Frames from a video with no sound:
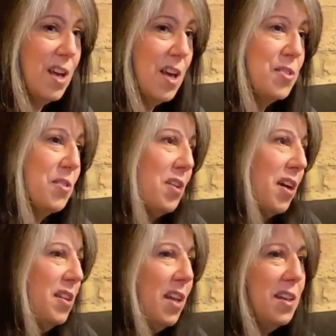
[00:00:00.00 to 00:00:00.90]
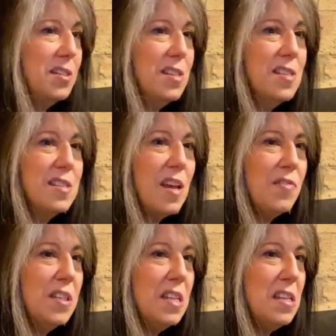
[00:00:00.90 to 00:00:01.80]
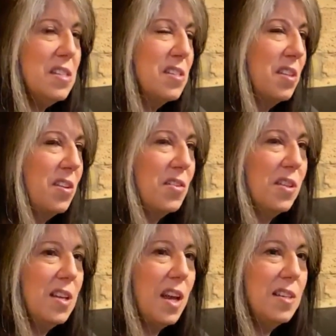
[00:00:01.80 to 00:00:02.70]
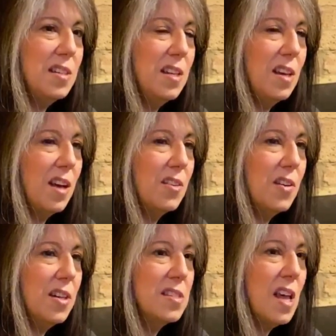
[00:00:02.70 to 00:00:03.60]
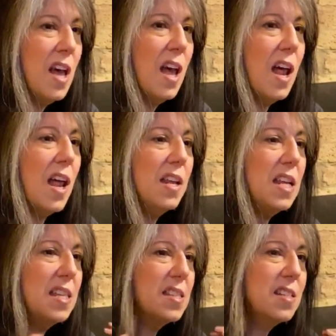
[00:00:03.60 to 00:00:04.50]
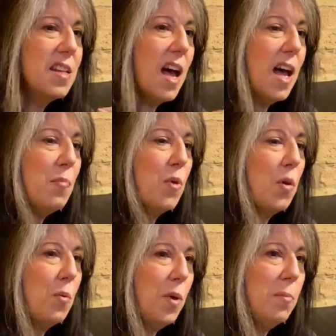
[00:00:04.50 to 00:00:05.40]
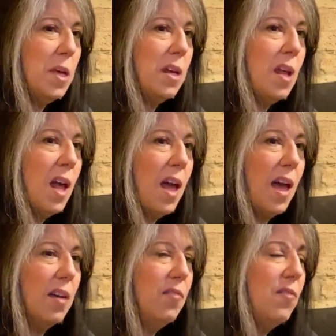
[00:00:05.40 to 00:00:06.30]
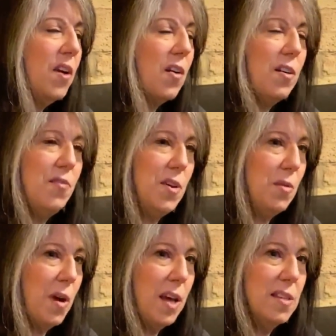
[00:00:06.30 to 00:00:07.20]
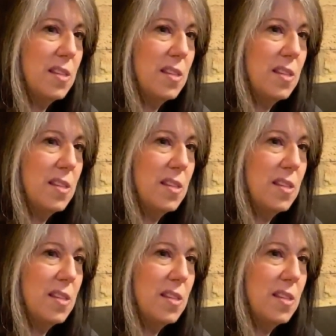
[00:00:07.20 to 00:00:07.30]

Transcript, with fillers: So we're talking the 1870s to the early 1900s, and it's a time where women had very few rights.